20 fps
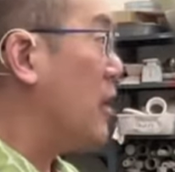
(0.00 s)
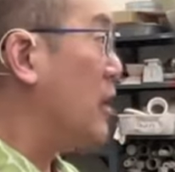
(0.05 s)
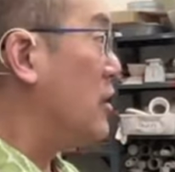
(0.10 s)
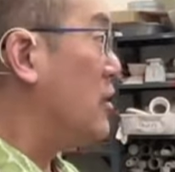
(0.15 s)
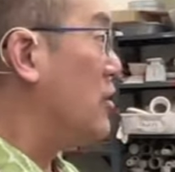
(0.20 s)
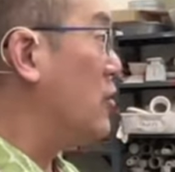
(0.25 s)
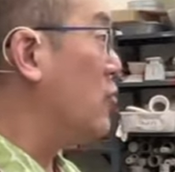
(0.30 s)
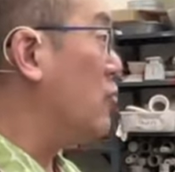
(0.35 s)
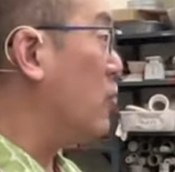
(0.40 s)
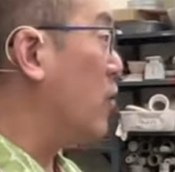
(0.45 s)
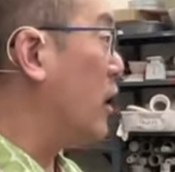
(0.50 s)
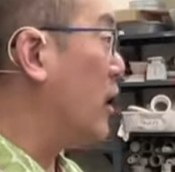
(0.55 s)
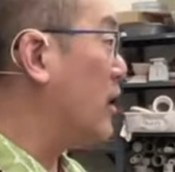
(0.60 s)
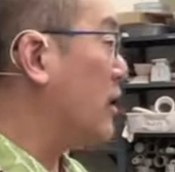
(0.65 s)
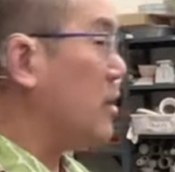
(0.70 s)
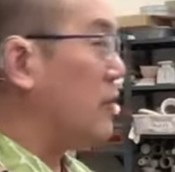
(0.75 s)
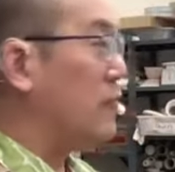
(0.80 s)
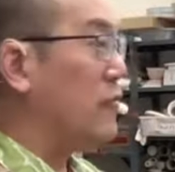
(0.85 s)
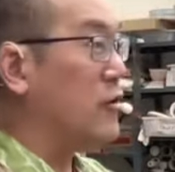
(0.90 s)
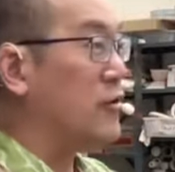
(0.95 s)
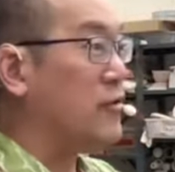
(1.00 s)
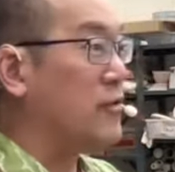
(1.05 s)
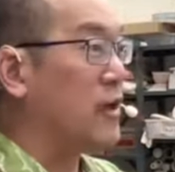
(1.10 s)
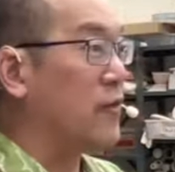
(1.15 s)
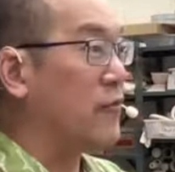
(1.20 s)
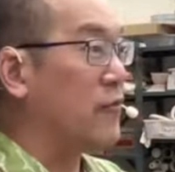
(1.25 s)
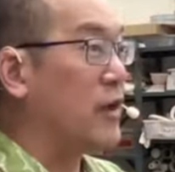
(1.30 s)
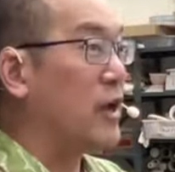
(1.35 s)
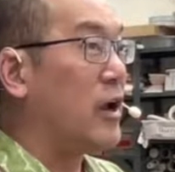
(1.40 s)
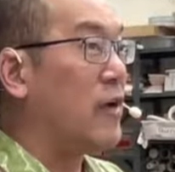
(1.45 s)
You want to give
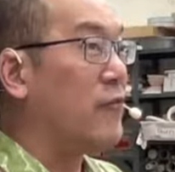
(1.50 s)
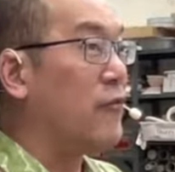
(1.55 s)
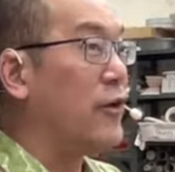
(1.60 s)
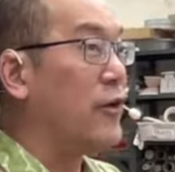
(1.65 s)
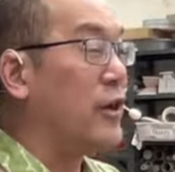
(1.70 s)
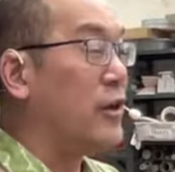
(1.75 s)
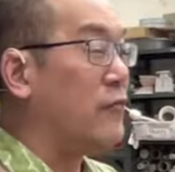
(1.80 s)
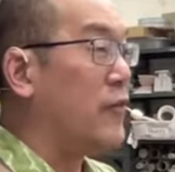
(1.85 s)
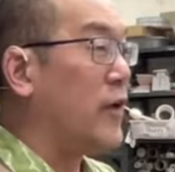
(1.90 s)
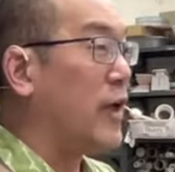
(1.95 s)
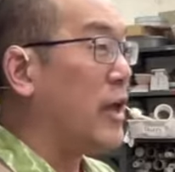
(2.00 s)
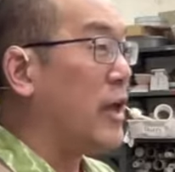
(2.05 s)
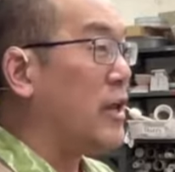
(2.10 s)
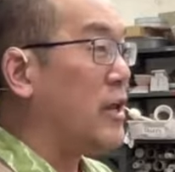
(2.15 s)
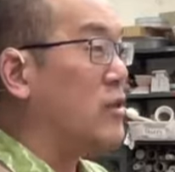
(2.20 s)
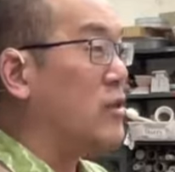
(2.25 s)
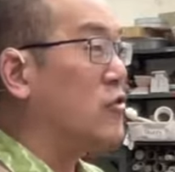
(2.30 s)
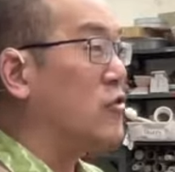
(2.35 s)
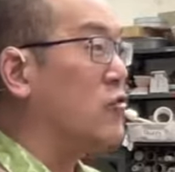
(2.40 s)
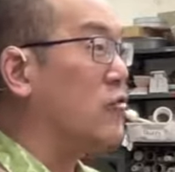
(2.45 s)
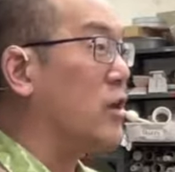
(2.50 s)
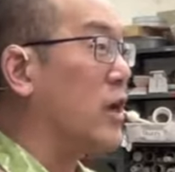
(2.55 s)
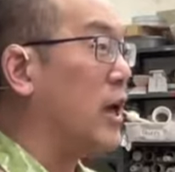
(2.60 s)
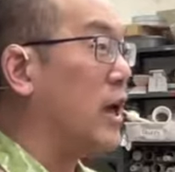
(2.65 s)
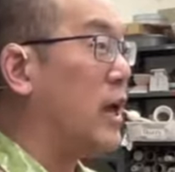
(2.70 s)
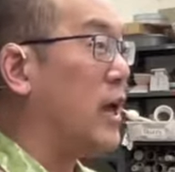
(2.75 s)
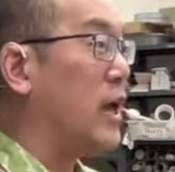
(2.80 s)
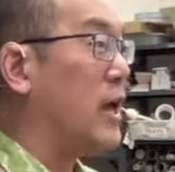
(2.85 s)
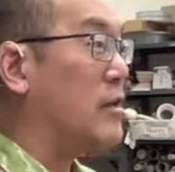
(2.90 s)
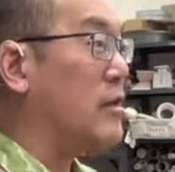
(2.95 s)
yourself every advantage you
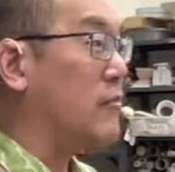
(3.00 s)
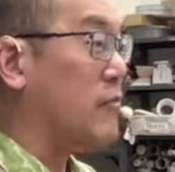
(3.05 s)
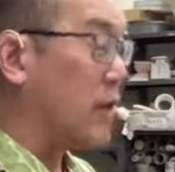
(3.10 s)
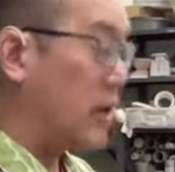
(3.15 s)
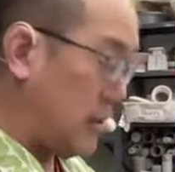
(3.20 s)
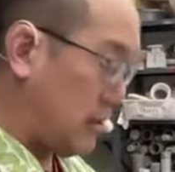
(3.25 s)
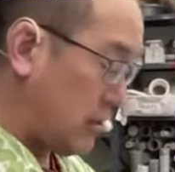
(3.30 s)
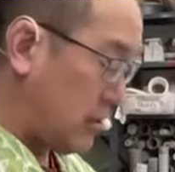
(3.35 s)
can, right?